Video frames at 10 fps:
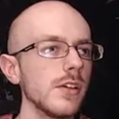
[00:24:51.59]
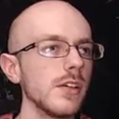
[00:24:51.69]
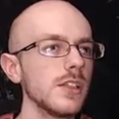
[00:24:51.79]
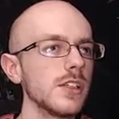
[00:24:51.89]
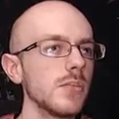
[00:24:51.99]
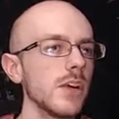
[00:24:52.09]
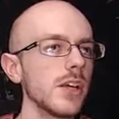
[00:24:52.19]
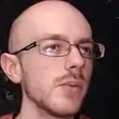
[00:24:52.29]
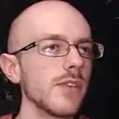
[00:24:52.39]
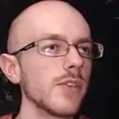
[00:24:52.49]
Easy
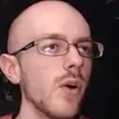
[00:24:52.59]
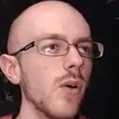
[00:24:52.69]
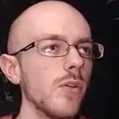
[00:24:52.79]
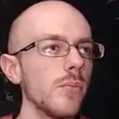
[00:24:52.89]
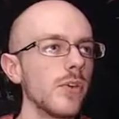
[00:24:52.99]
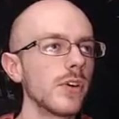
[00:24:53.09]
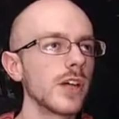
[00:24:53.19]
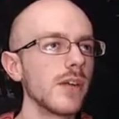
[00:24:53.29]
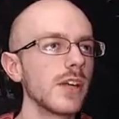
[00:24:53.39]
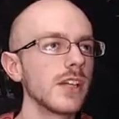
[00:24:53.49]
money. We have the whole board
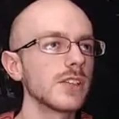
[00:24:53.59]
covered. He